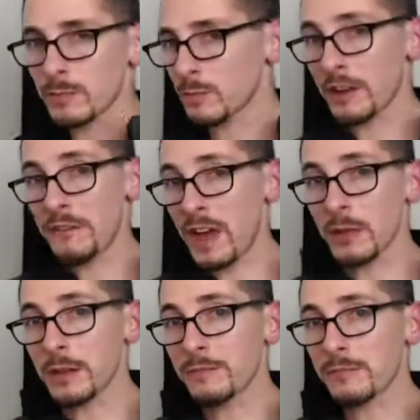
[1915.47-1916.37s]
with my
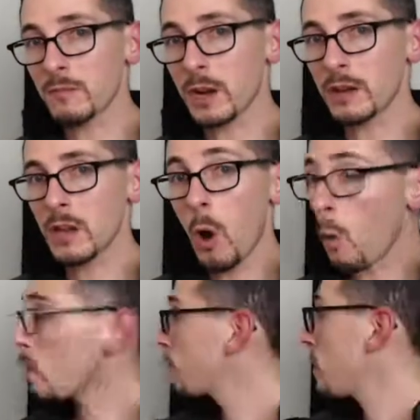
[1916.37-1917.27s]
family, right?
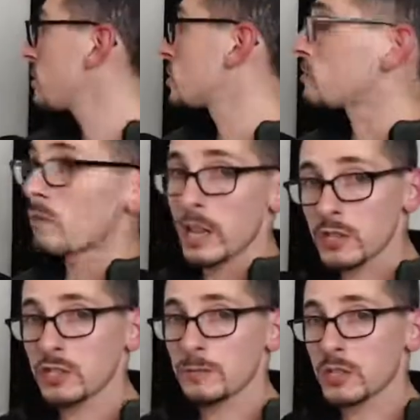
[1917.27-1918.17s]
Or maybe just relationships in